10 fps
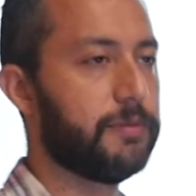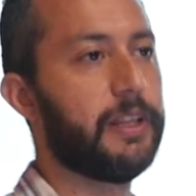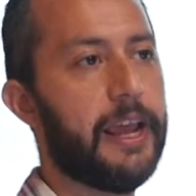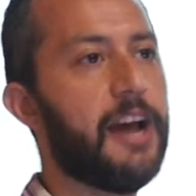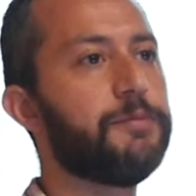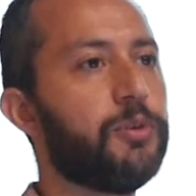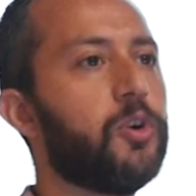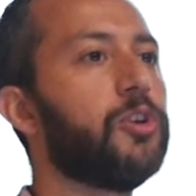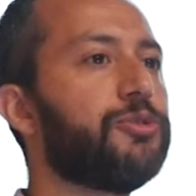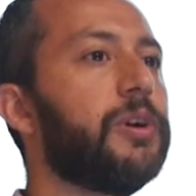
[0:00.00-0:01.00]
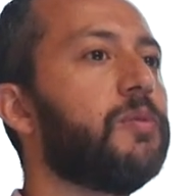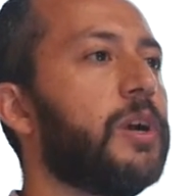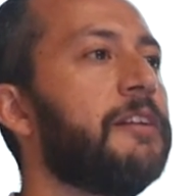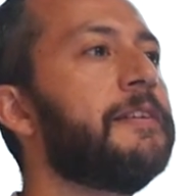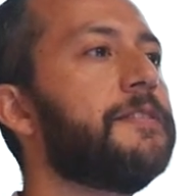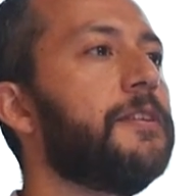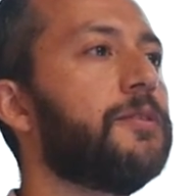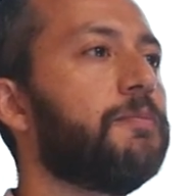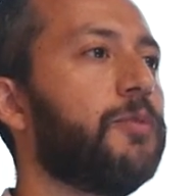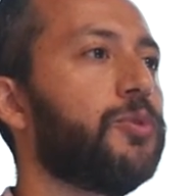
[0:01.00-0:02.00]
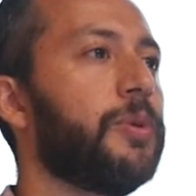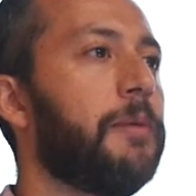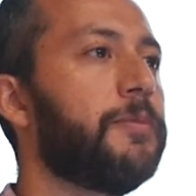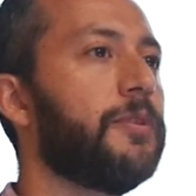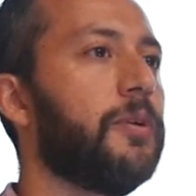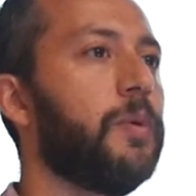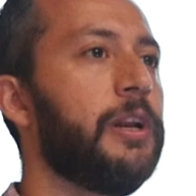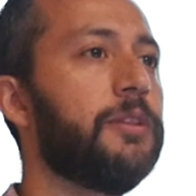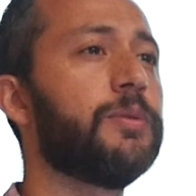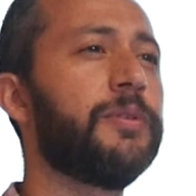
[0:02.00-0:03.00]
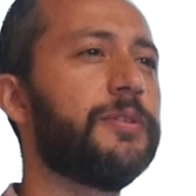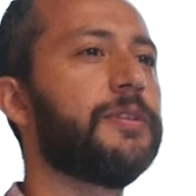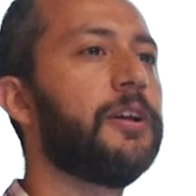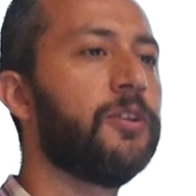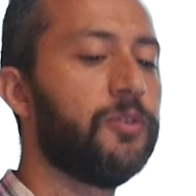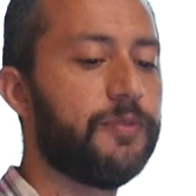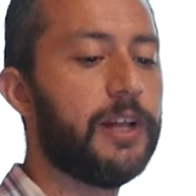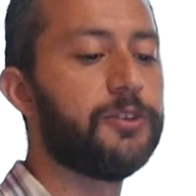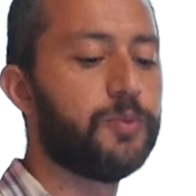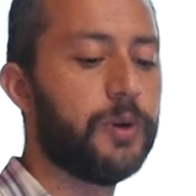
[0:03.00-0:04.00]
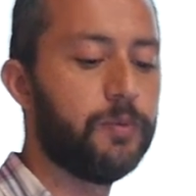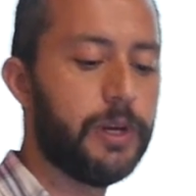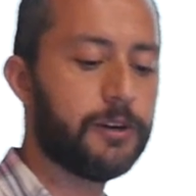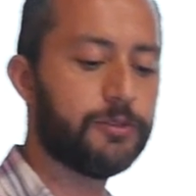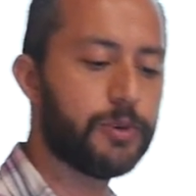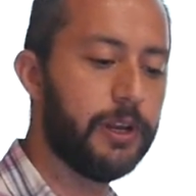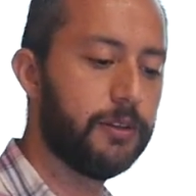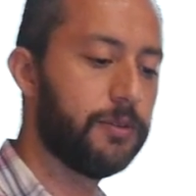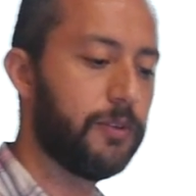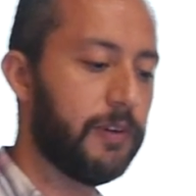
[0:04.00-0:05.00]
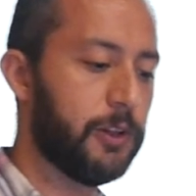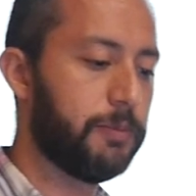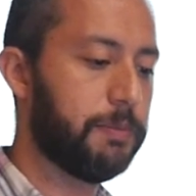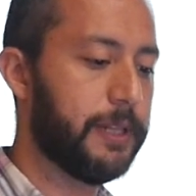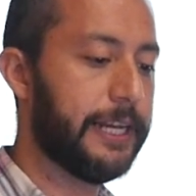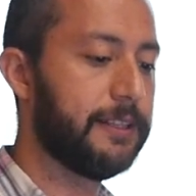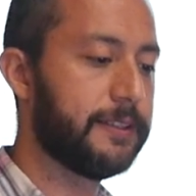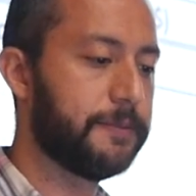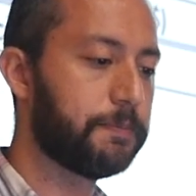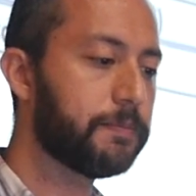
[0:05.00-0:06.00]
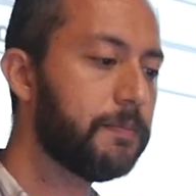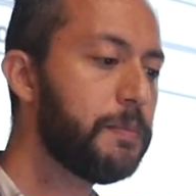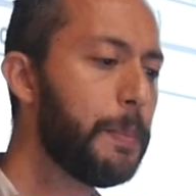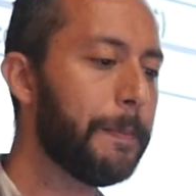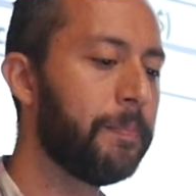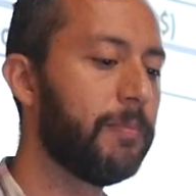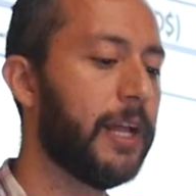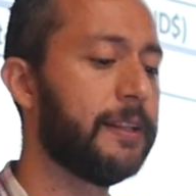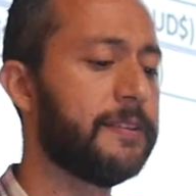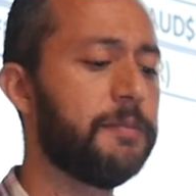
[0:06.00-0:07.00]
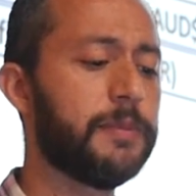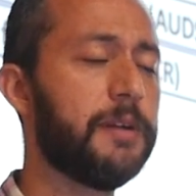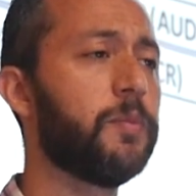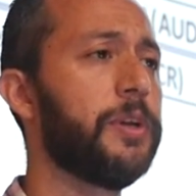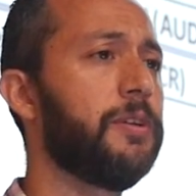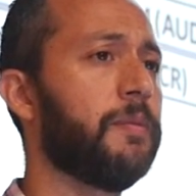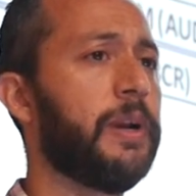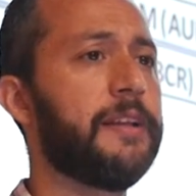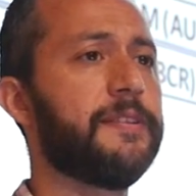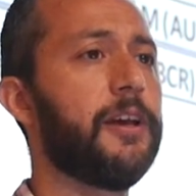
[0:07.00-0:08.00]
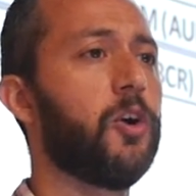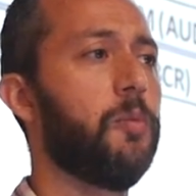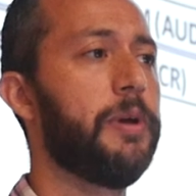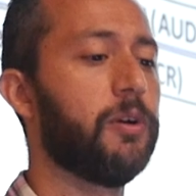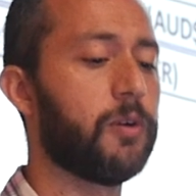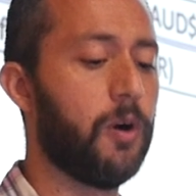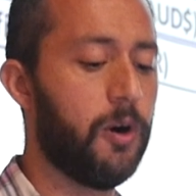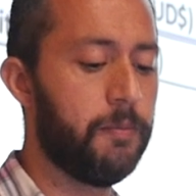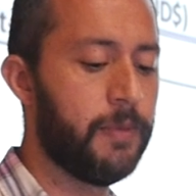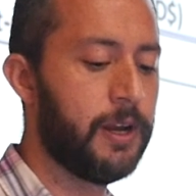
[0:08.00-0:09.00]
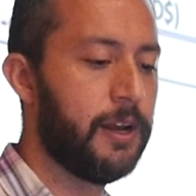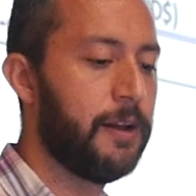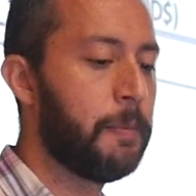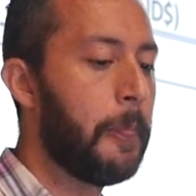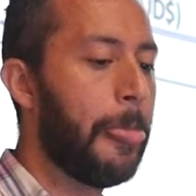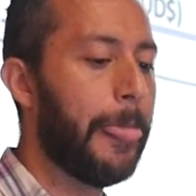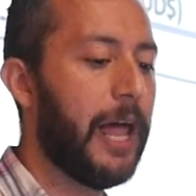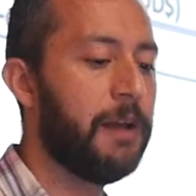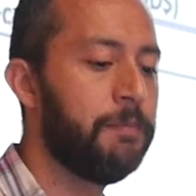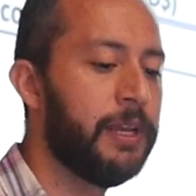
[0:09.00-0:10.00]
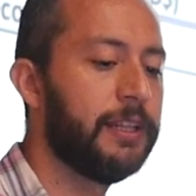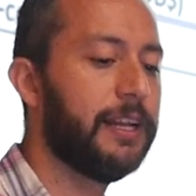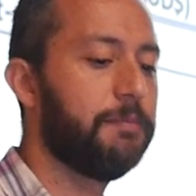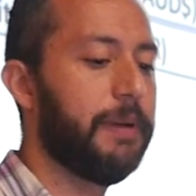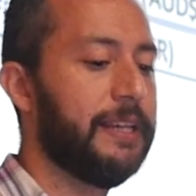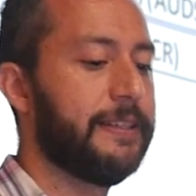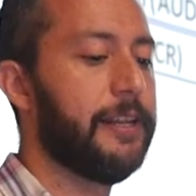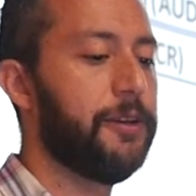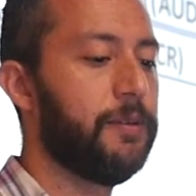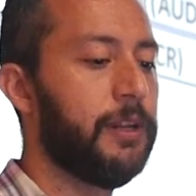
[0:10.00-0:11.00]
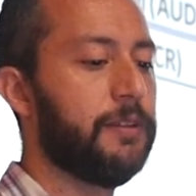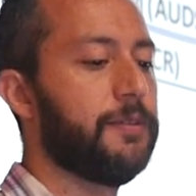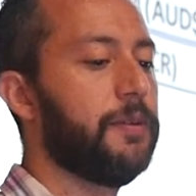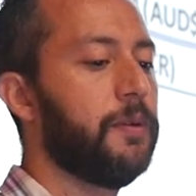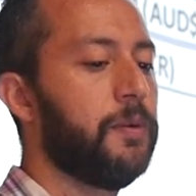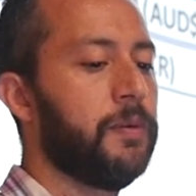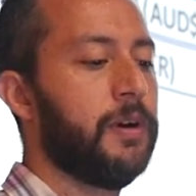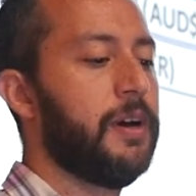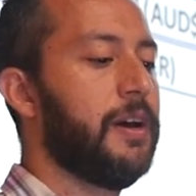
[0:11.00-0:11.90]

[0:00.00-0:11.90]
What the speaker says: they have some cultural relevancies to them. So we need to understand those values when we are trying to develop the plans. At the same time, when I say go big or go home, I mean that basically you need to